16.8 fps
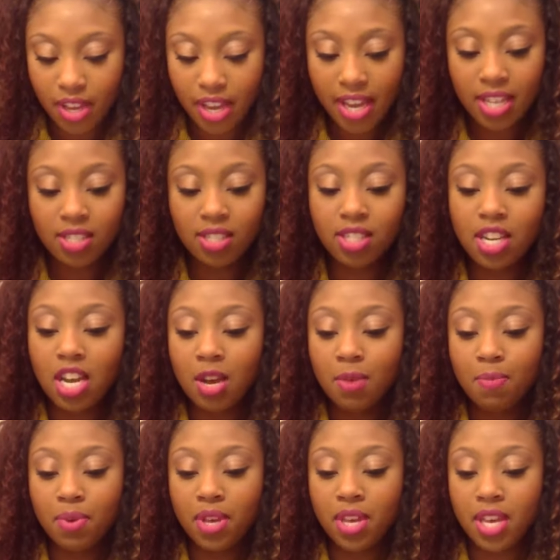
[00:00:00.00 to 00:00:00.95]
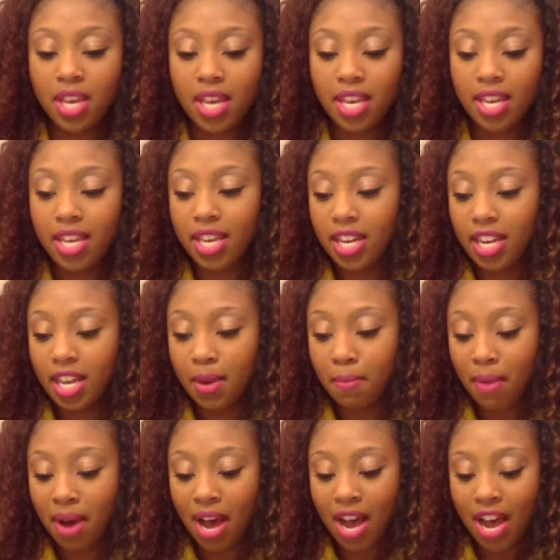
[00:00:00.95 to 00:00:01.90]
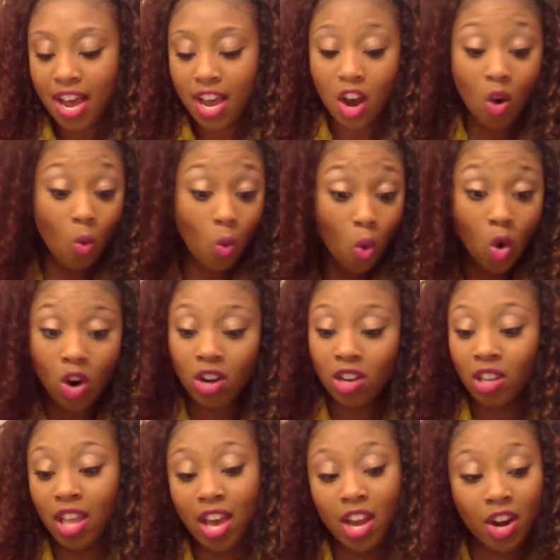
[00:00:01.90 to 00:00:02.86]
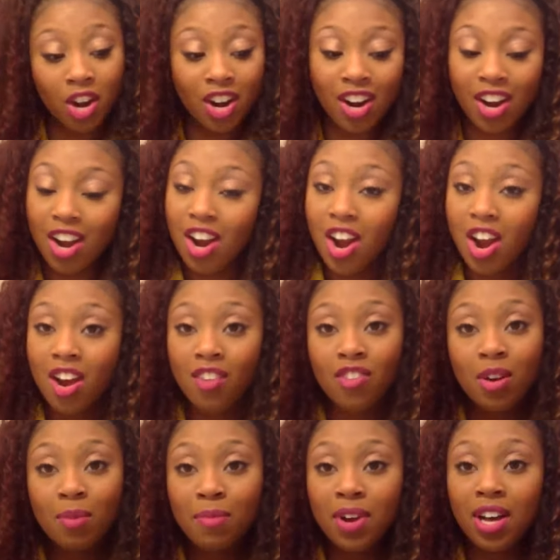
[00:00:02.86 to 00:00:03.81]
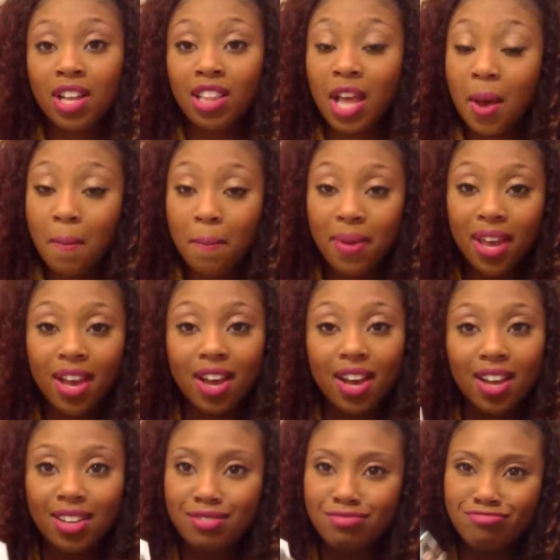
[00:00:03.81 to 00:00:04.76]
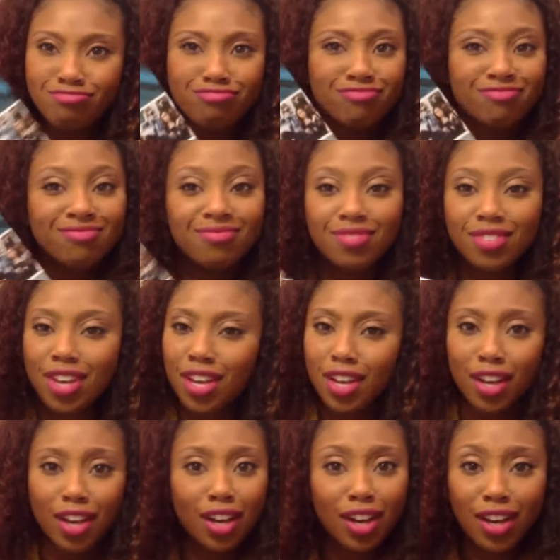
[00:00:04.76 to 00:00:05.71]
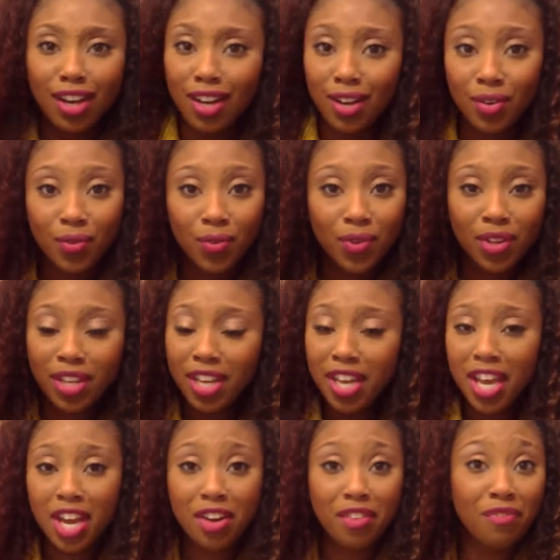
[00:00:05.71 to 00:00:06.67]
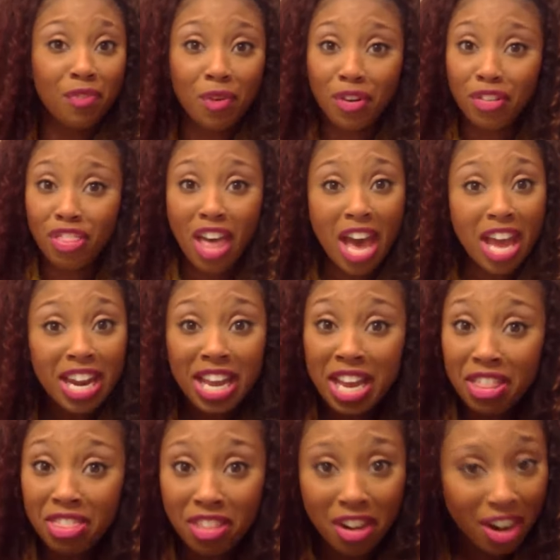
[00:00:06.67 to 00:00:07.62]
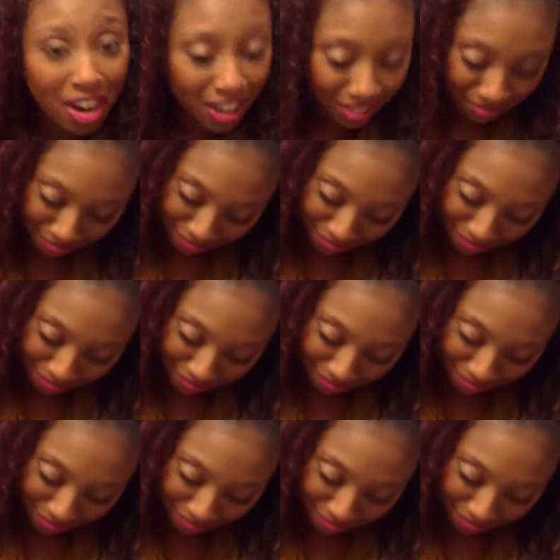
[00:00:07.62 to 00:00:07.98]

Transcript: ended up getting my award letter from Columbia. Really can't afford that either.